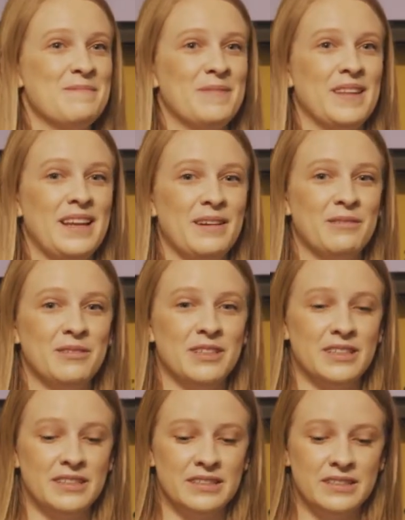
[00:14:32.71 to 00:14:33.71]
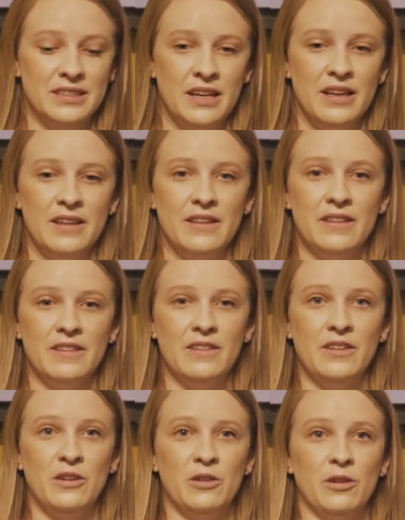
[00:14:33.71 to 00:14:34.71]
it was,
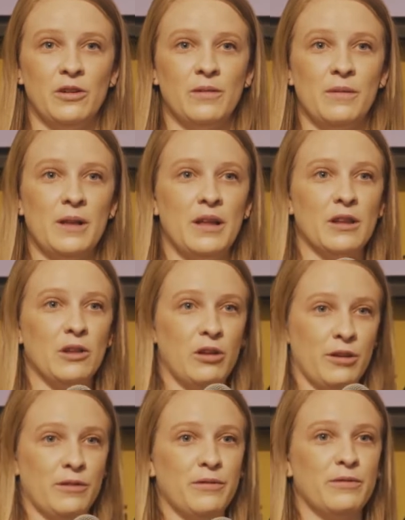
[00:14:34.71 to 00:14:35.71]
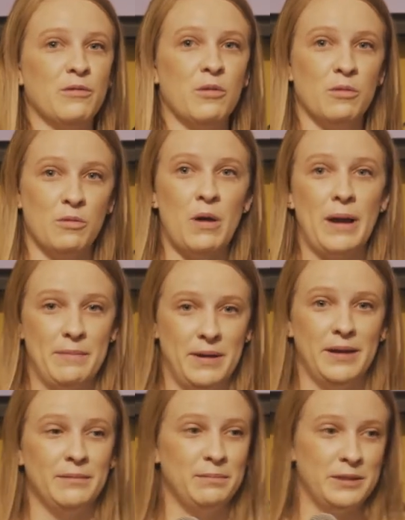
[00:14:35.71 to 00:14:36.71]
a lot of white
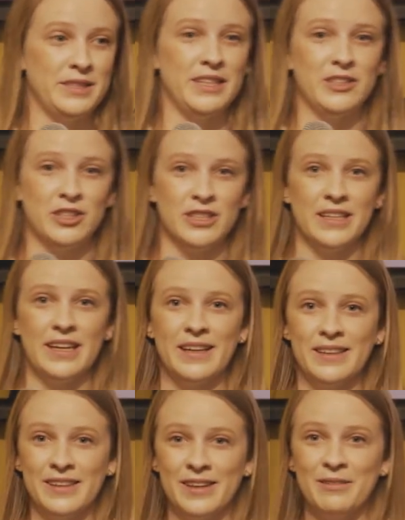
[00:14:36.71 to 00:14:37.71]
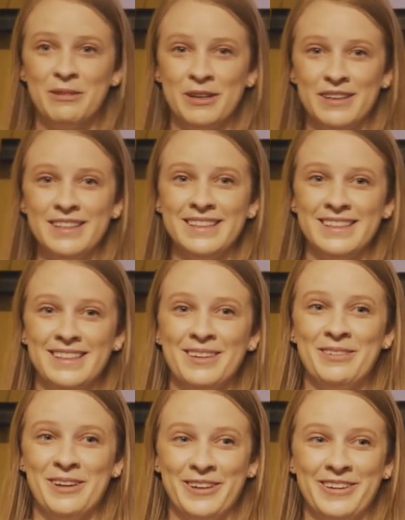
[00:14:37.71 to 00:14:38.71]
men potentially that
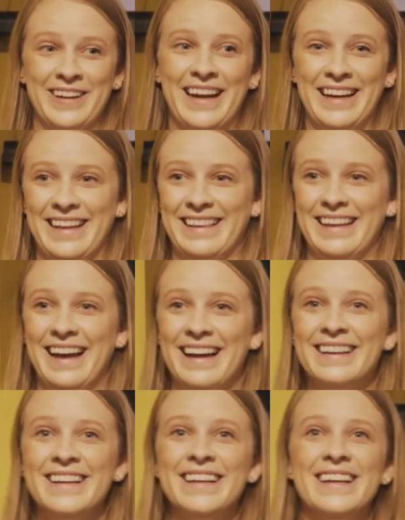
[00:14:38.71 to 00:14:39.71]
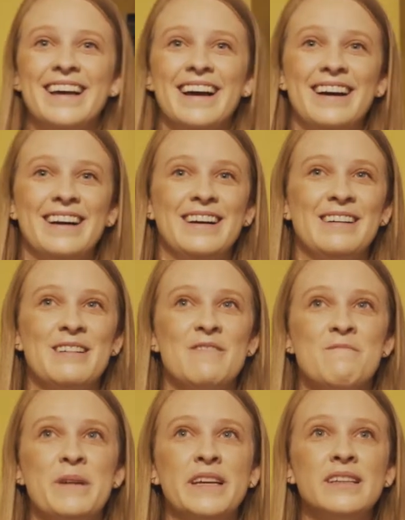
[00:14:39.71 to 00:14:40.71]
were creating that,
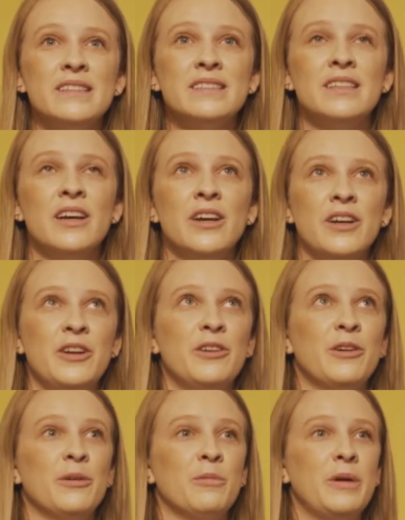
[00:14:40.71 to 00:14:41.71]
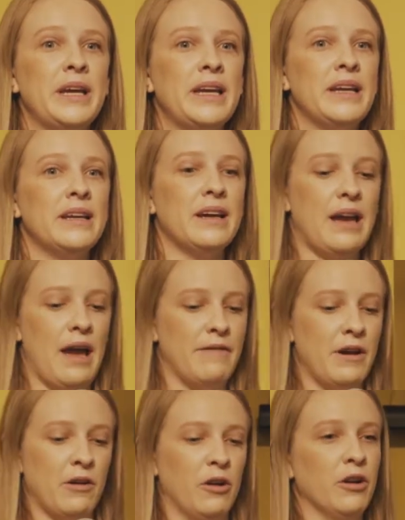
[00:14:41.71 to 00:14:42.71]
because we have
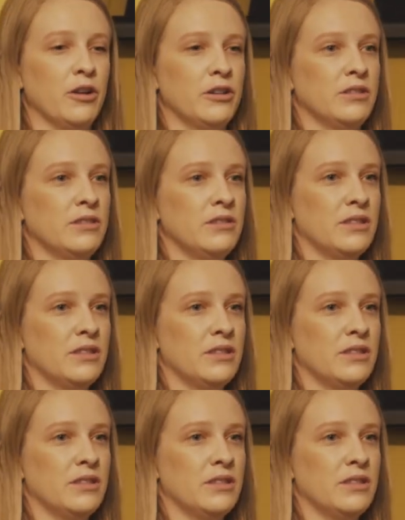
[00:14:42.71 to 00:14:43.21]
our own